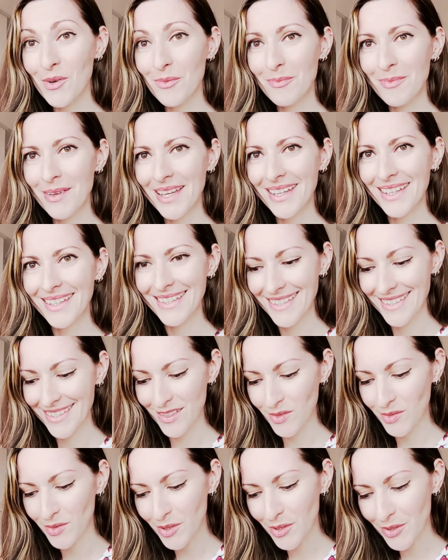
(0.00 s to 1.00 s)

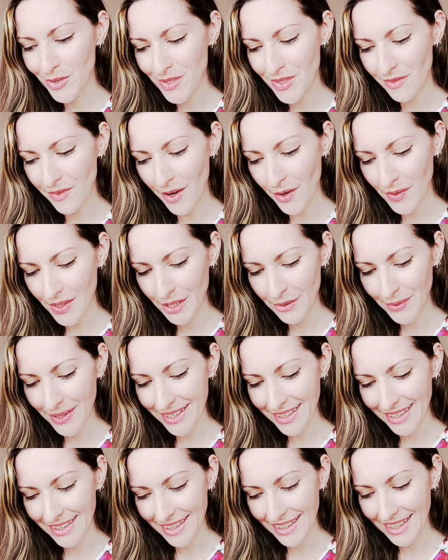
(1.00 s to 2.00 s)
obeys rules very
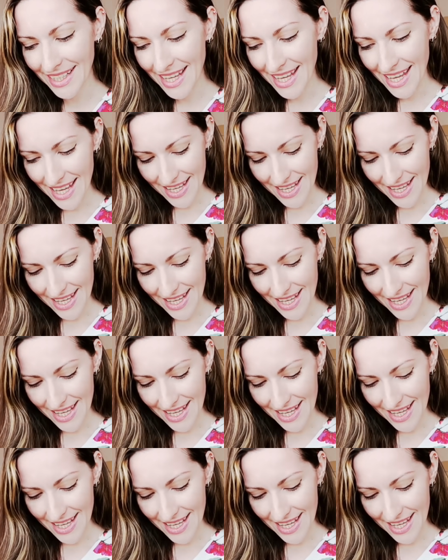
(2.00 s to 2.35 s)
quickly.